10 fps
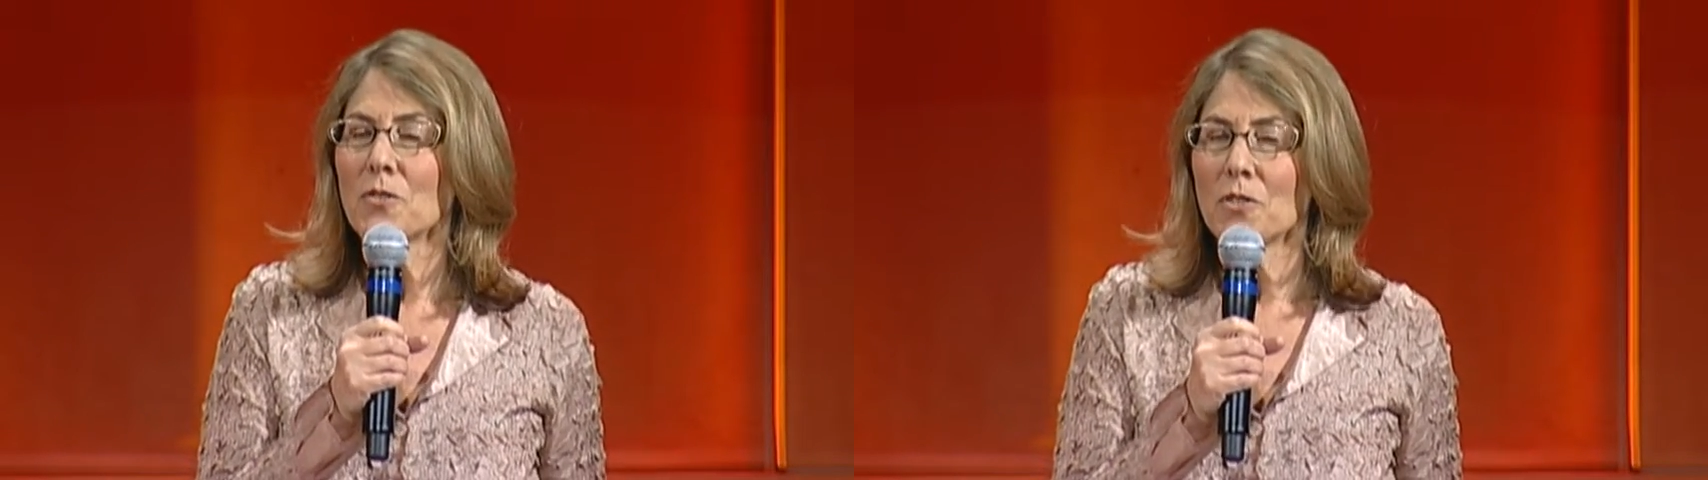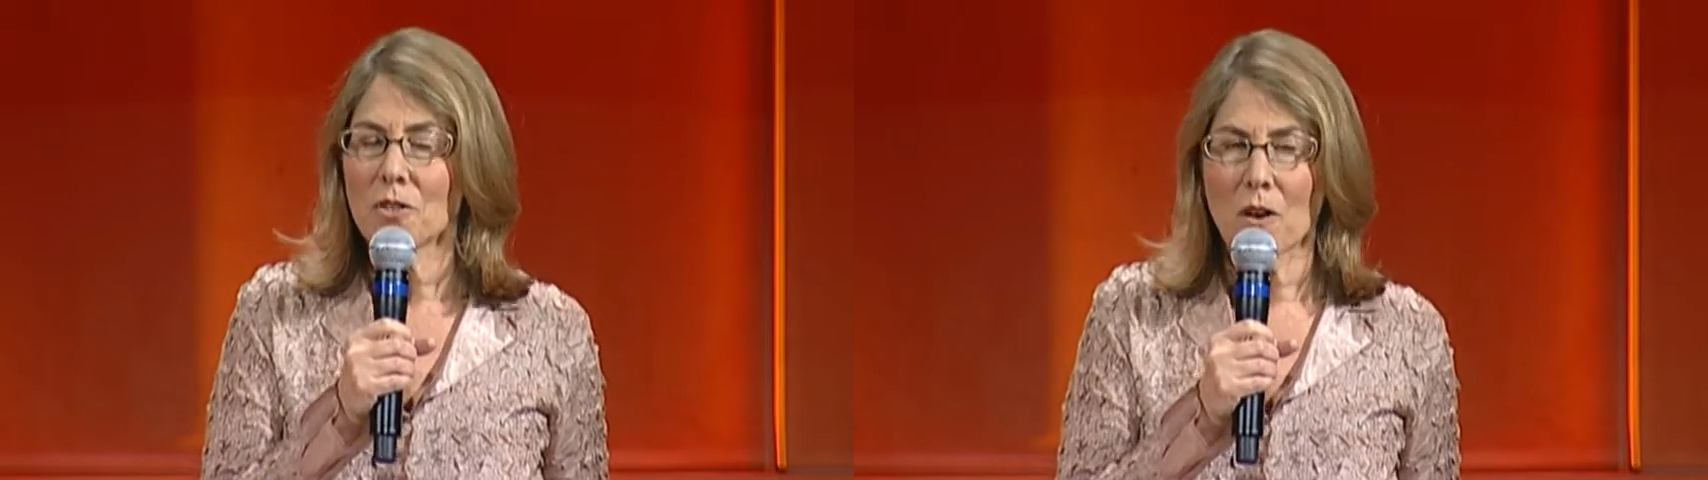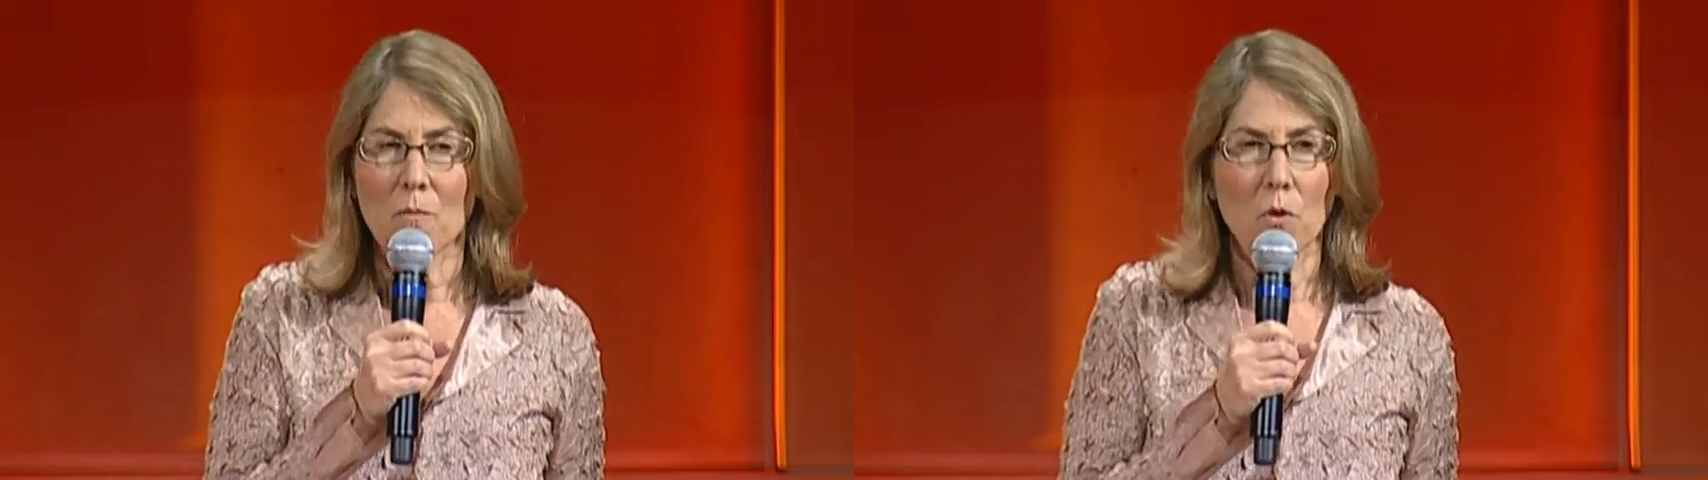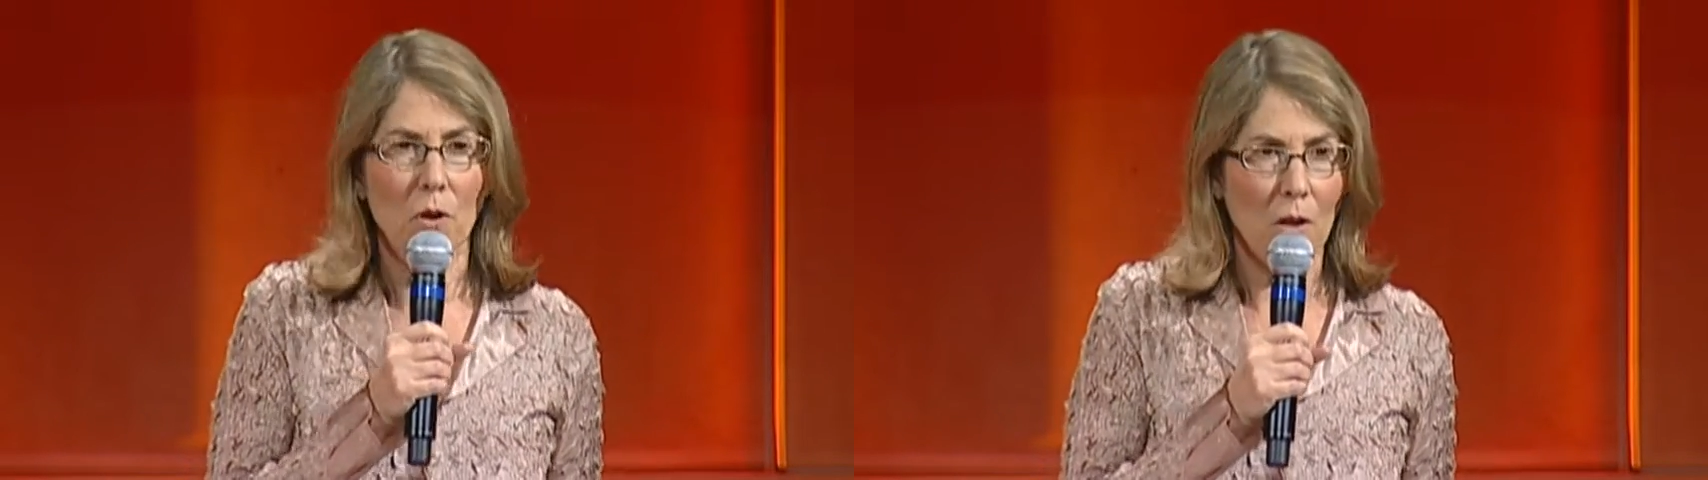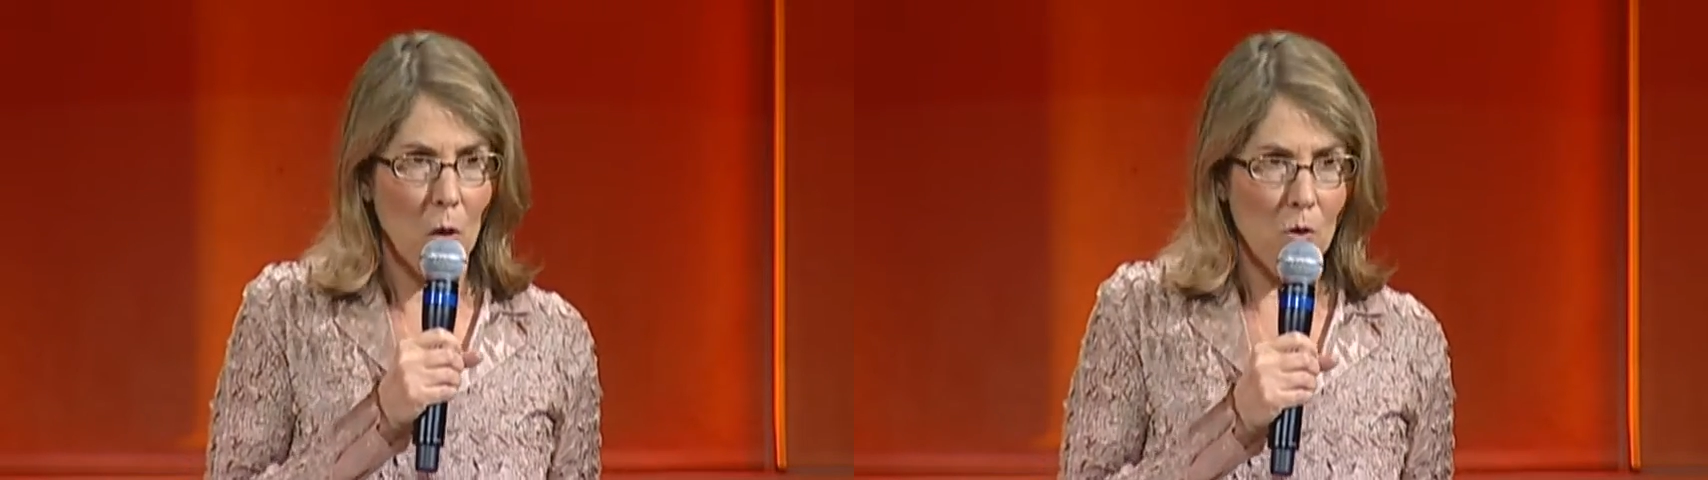you start
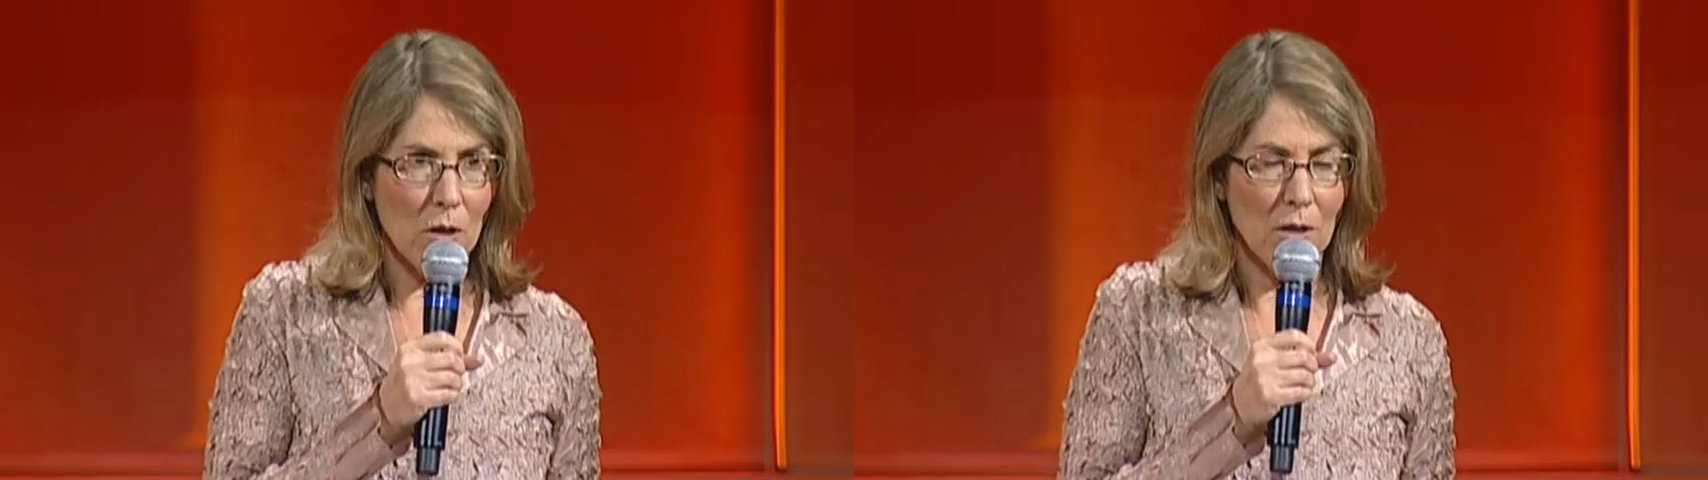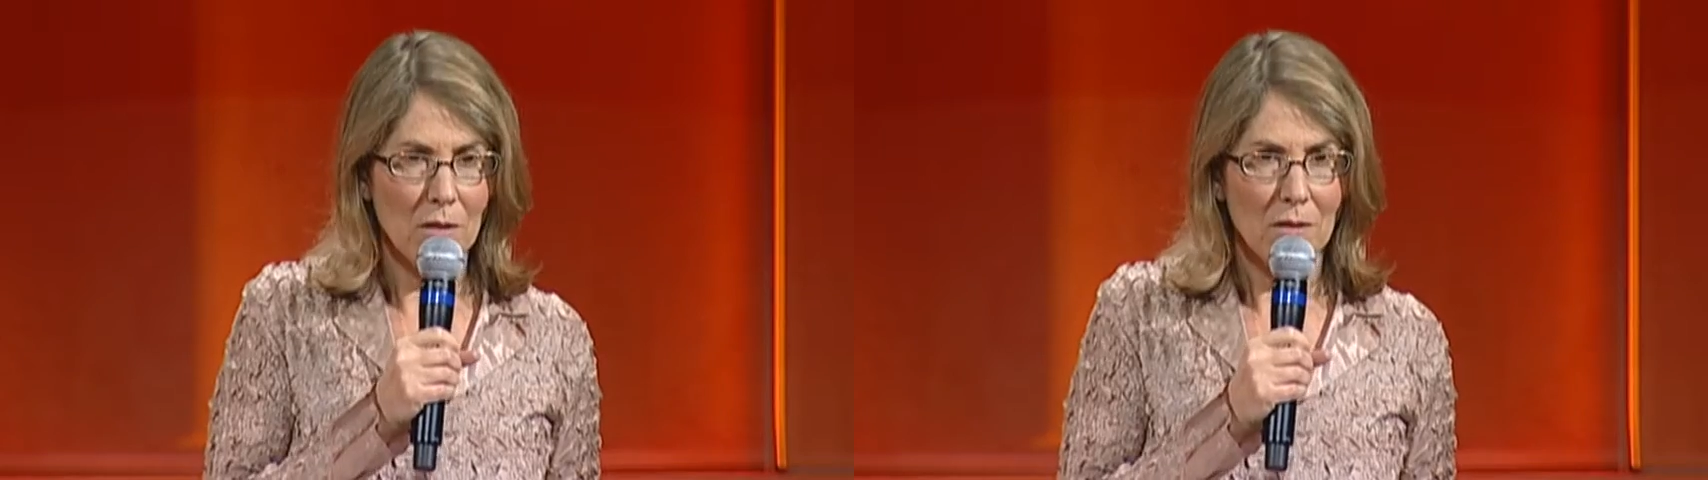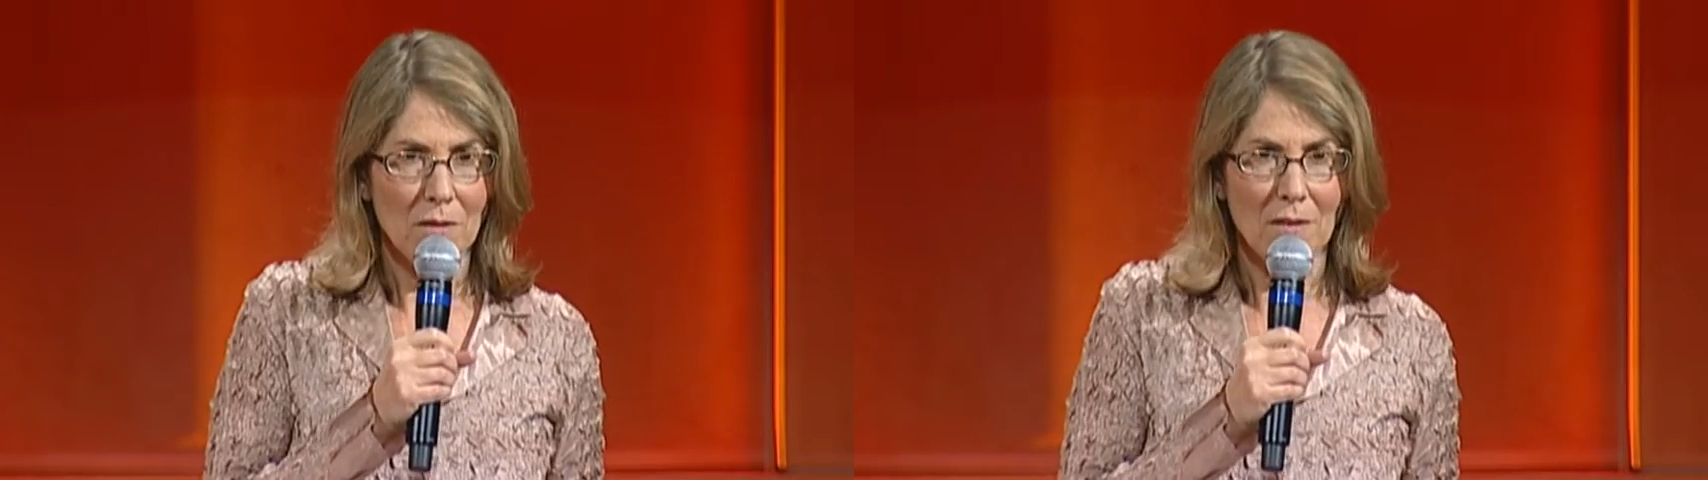more local,